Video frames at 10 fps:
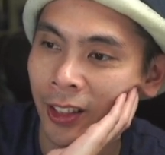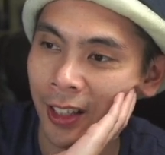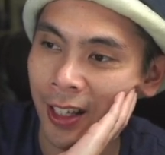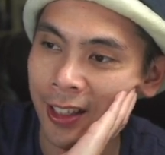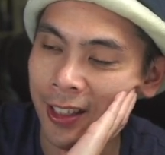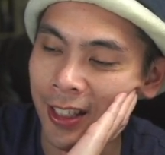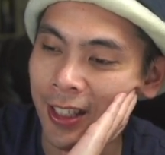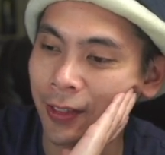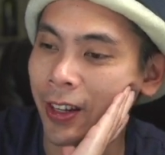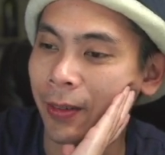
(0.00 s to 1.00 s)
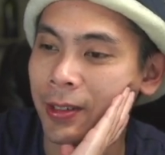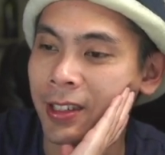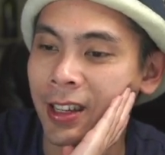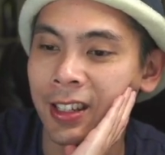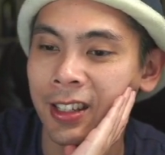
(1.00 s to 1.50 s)
Look at that,
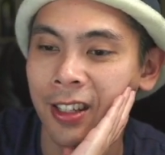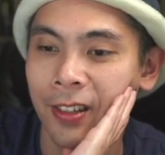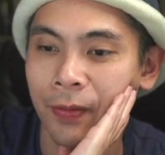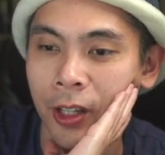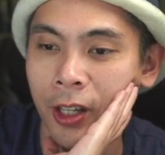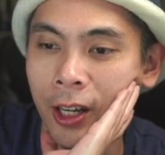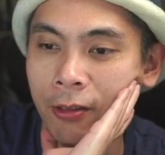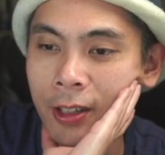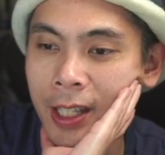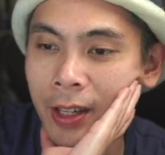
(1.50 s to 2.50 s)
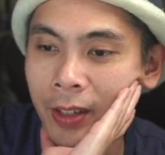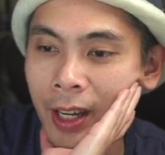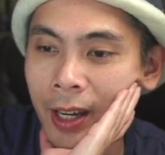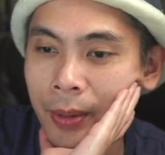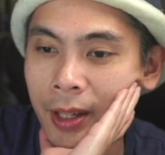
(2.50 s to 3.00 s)
65%,
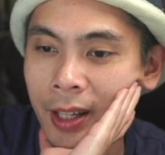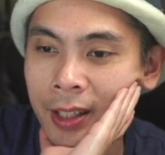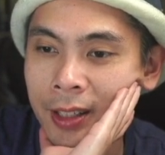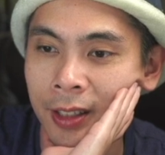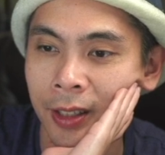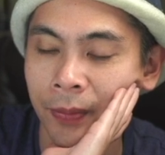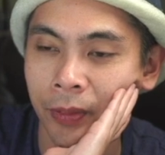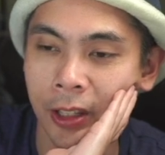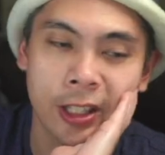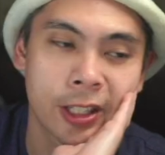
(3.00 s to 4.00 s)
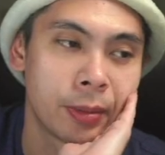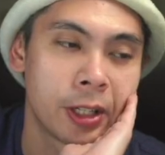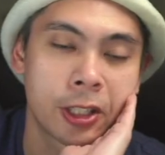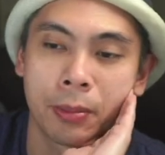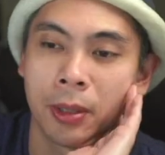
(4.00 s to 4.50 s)
$178,
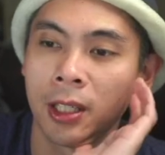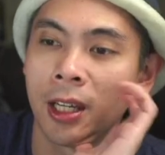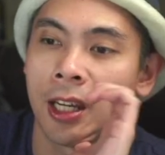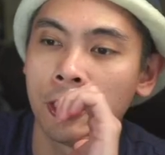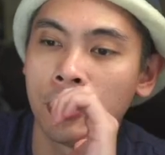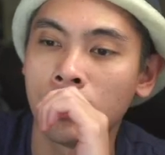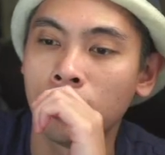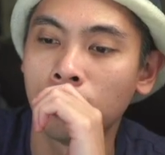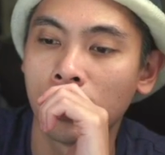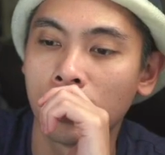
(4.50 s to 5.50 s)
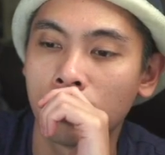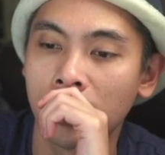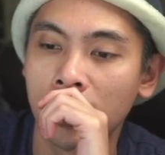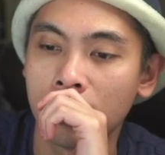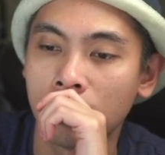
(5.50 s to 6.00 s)
estimated shipping date Q1
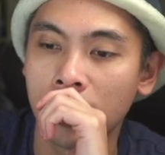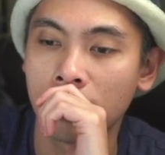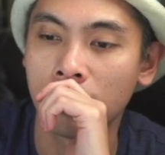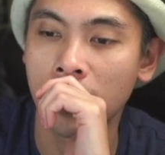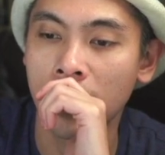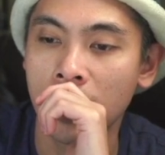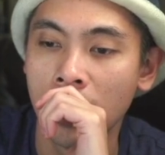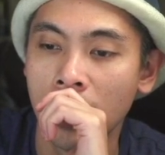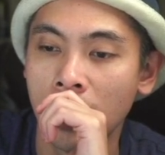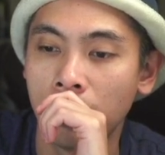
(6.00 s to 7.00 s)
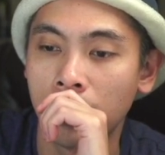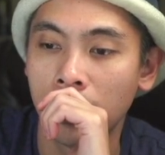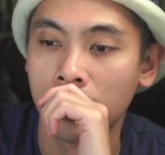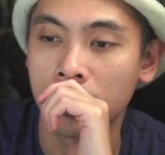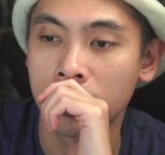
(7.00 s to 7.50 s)
2023,
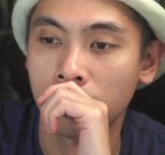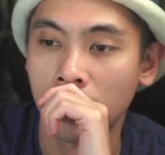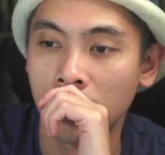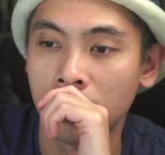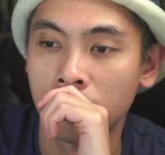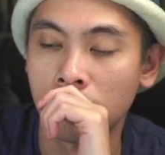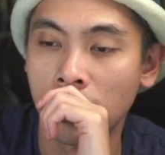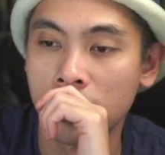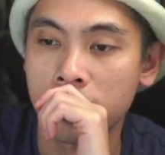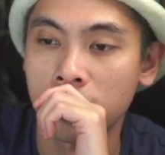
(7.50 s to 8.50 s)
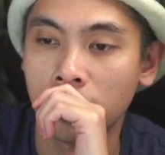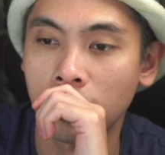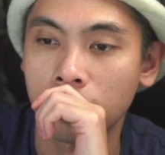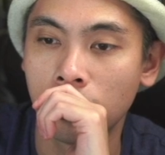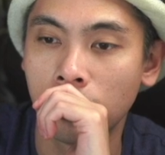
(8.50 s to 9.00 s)
but this one runs till
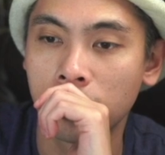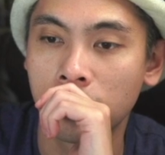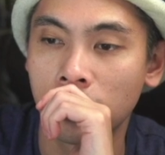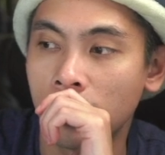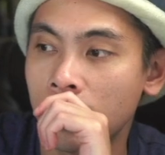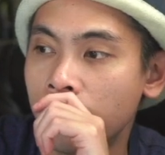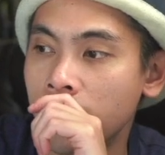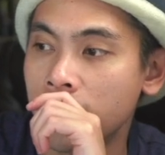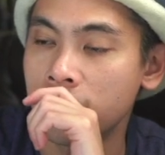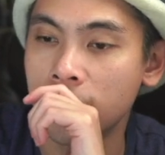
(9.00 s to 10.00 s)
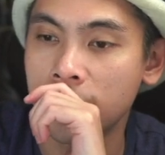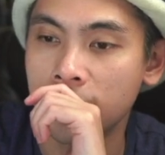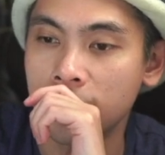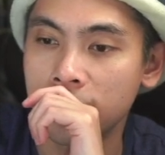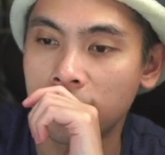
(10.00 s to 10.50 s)
October 3rd, as you guys
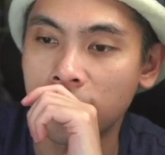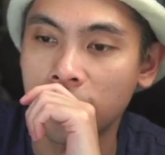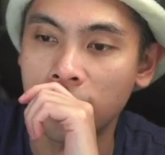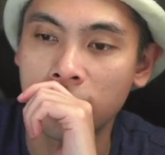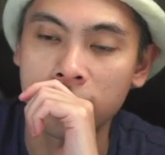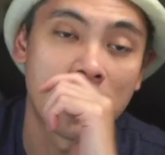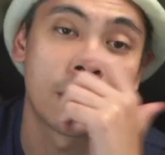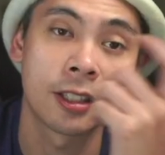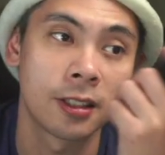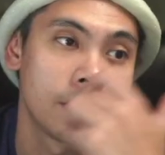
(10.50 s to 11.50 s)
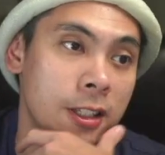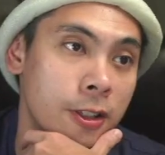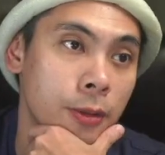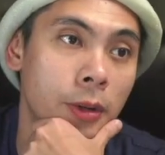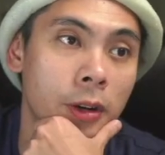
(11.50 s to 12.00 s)
can see over here. So that's
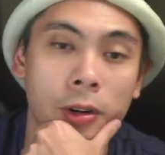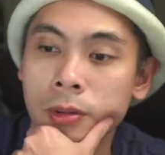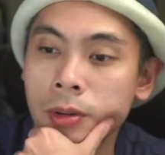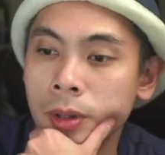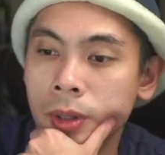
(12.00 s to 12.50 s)
tomorrow.